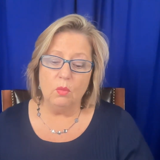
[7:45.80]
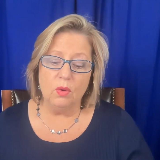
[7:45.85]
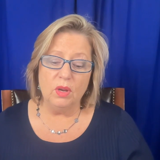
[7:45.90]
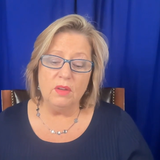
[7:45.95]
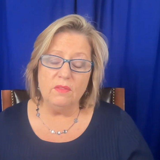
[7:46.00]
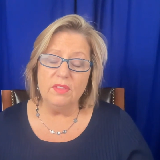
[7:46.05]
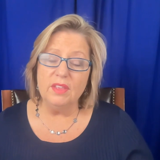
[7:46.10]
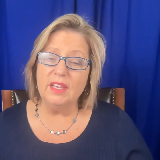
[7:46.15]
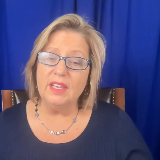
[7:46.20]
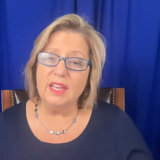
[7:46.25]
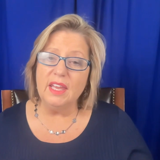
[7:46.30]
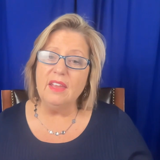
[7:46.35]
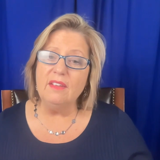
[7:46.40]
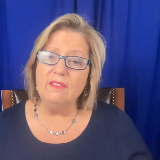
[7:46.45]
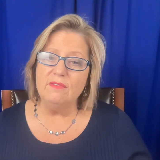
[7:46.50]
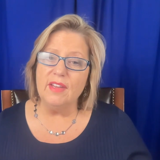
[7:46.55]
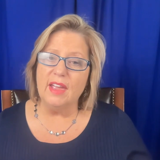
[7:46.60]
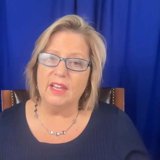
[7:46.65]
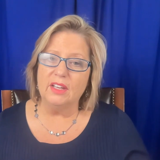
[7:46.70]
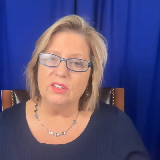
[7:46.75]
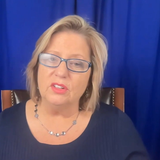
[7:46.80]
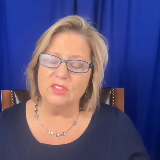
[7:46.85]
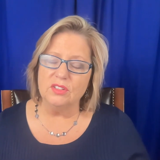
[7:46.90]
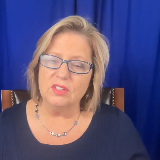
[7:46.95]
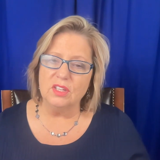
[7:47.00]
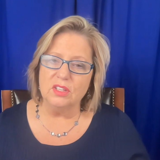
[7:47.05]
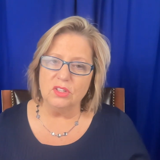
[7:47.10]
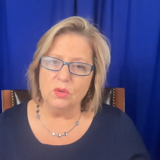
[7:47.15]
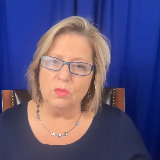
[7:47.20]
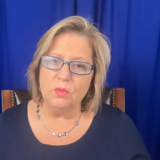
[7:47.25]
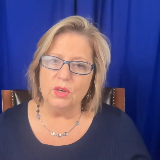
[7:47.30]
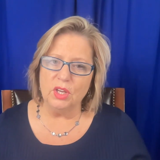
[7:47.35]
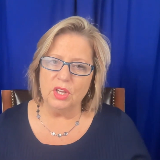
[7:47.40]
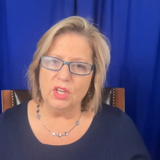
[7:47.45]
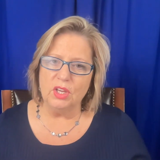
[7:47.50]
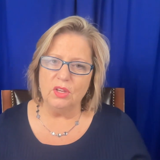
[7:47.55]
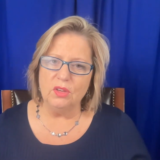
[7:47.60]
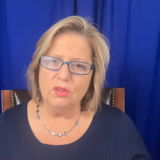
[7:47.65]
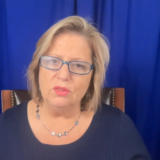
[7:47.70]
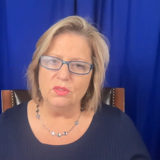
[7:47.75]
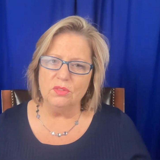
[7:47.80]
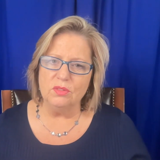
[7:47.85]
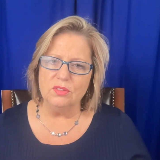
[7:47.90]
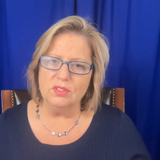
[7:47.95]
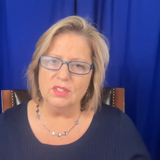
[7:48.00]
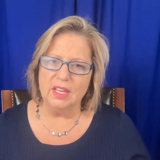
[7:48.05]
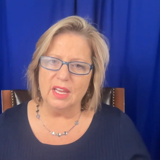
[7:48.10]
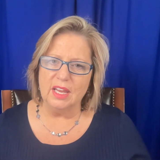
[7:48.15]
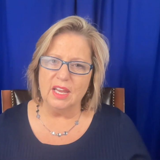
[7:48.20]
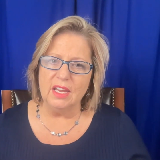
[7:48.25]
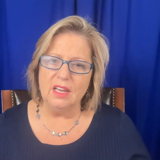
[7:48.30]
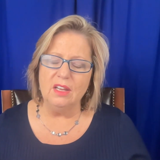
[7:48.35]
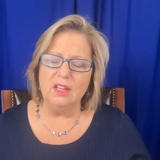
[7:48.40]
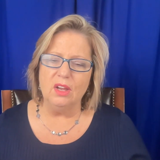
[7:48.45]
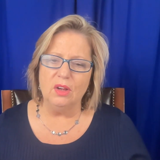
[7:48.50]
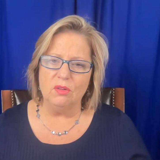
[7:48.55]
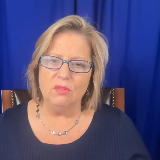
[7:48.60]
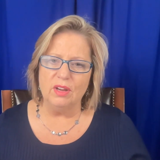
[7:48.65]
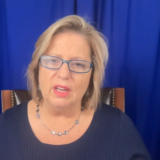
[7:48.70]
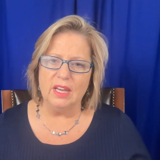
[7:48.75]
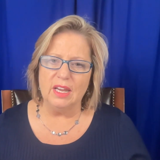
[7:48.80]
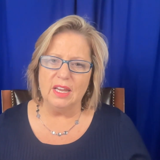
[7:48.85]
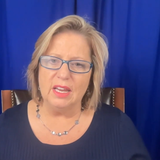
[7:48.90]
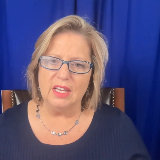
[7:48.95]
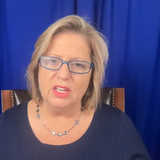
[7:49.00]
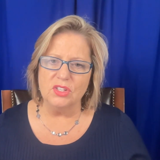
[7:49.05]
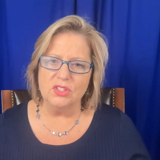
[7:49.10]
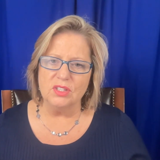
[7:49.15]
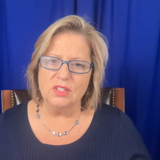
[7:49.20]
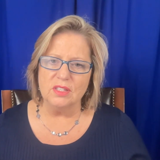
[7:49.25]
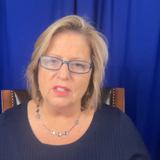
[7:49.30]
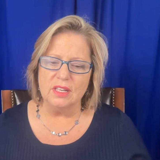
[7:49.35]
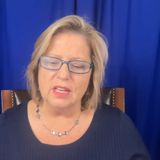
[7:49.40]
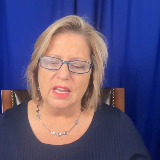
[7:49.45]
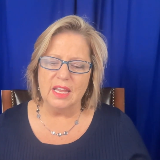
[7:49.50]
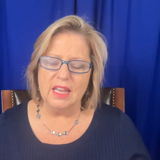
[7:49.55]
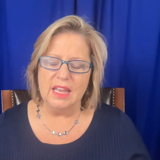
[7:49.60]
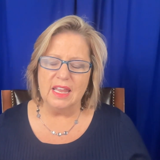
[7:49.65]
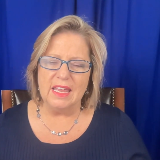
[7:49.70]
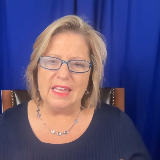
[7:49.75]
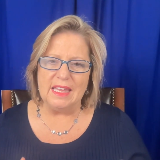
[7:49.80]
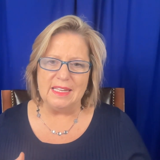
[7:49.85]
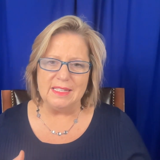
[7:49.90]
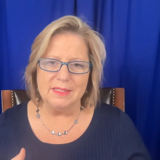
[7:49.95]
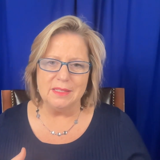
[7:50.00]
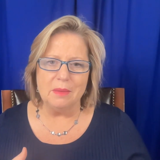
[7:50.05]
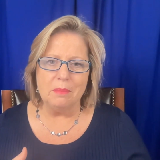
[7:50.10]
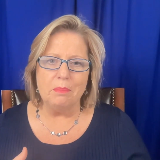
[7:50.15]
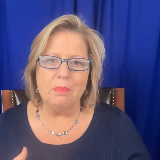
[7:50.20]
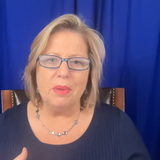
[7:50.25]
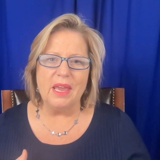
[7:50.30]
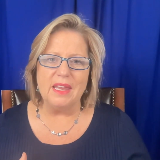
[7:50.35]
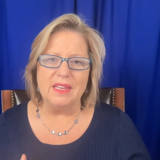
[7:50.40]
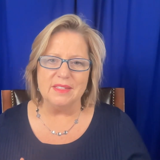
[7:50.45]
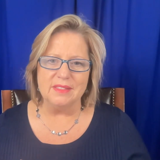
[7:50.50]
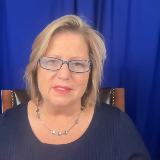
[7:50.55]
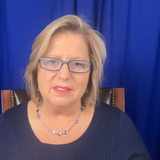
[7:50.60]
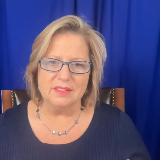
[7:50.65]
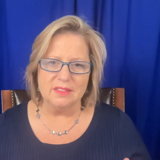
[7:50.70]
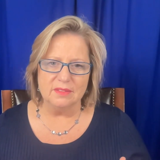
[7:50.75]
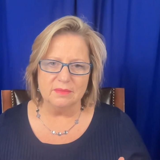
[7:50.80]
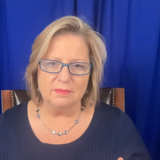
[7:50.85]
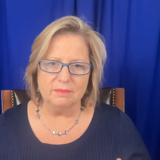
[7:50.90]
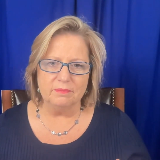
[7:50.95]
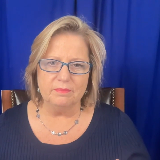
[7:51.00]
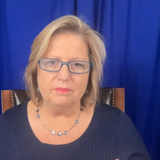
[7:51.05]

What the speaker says: One of the key factors that you want to use in co-regulation is the pace.